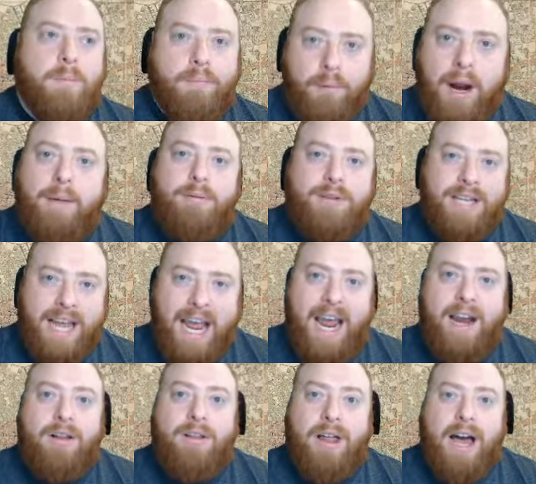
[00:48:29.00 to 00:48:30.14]
properly
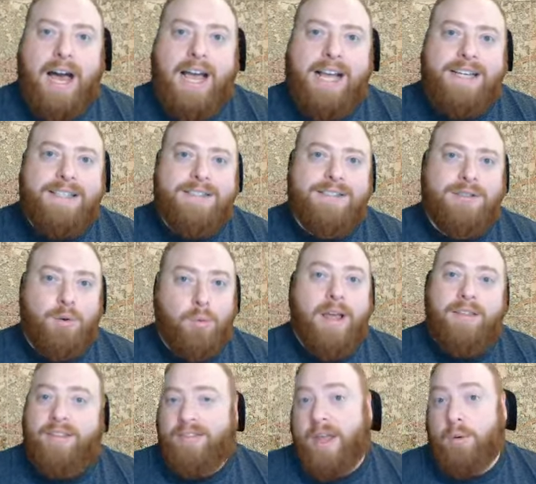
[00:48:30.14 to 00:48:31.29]
analyze the
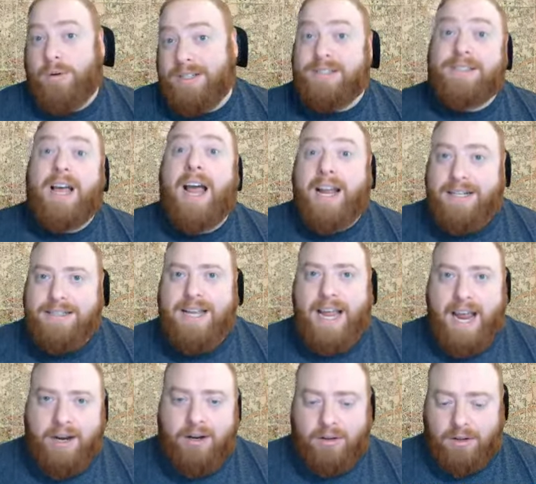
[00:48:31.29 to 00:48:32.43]
way that they were designed
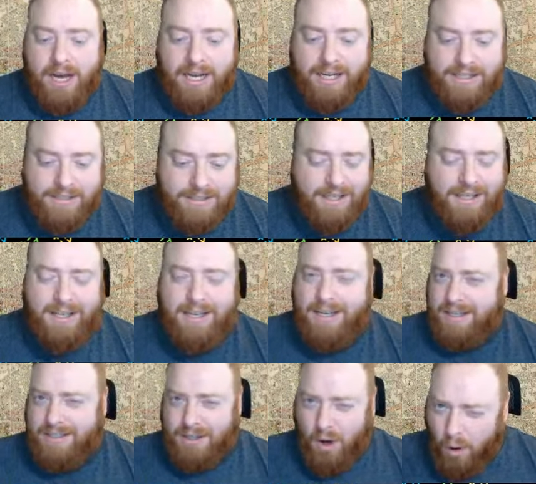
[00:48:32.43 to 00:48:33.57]
to analyze.
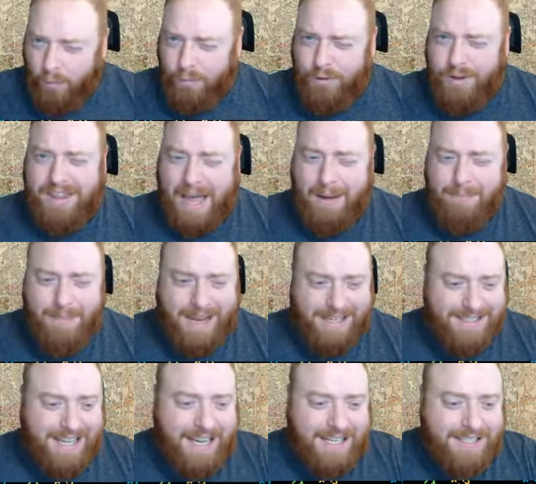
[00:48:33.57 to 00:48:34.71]
So hopefully that
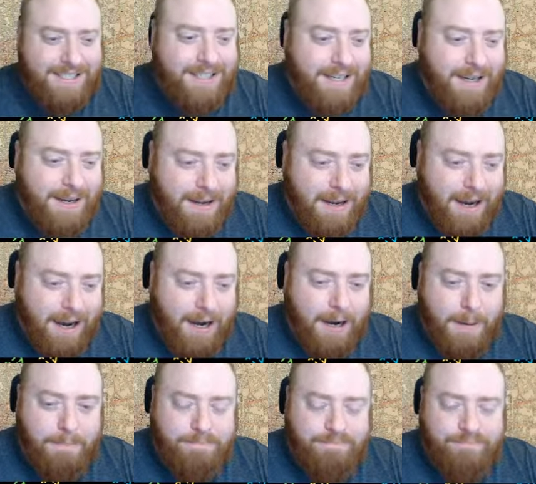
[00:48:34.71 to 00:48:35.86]
makes sense.
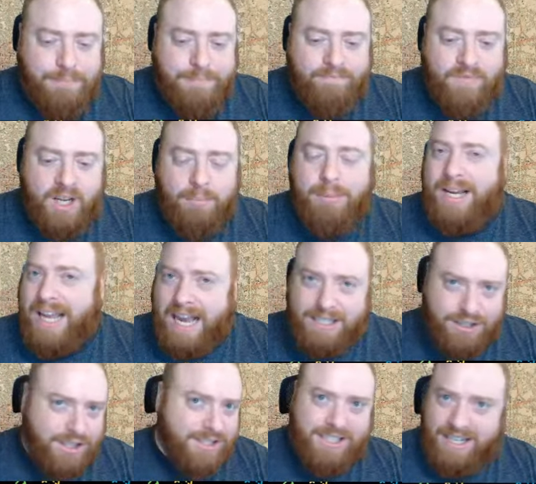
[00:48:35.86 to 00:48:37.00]
Um, but yeah,
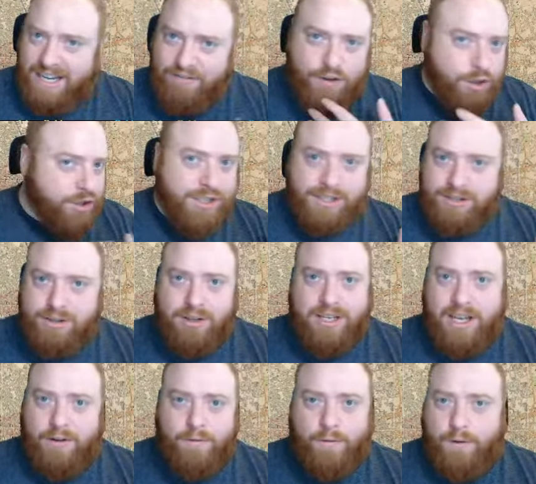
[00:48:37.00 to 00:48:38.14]
just if you're just
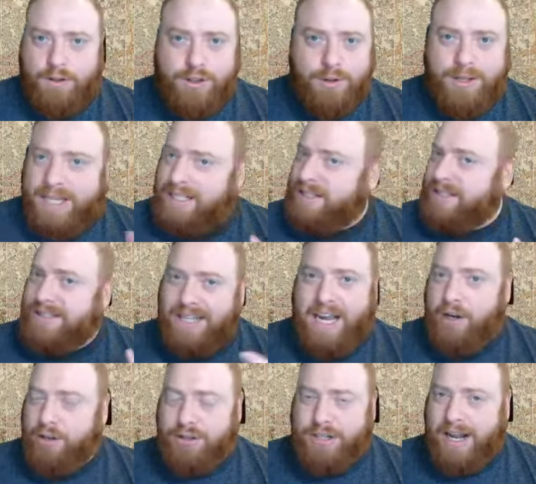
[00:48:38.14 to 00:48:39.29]
looking for doing this to
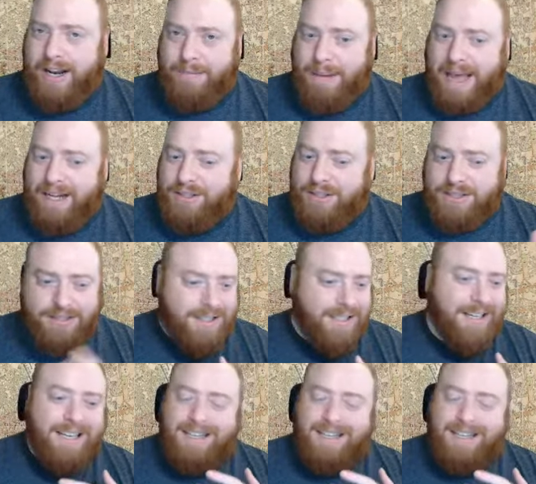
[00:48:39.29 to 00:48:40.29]
get your genetic matches,